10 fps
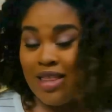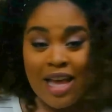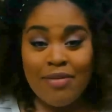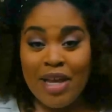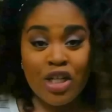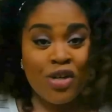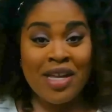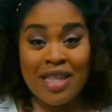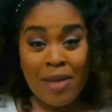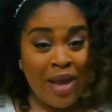Then make sure you
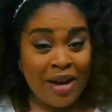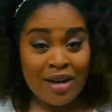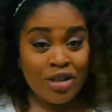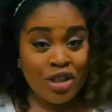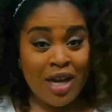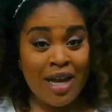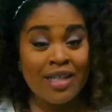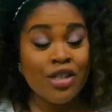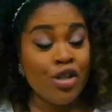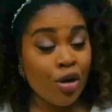get that background
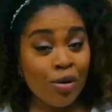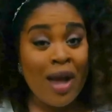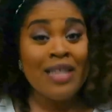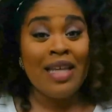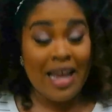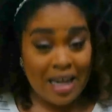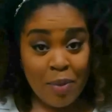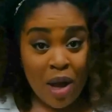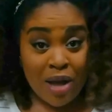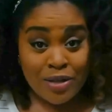check notarized and
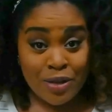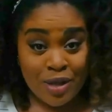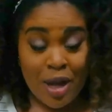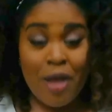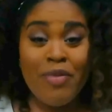apostilled.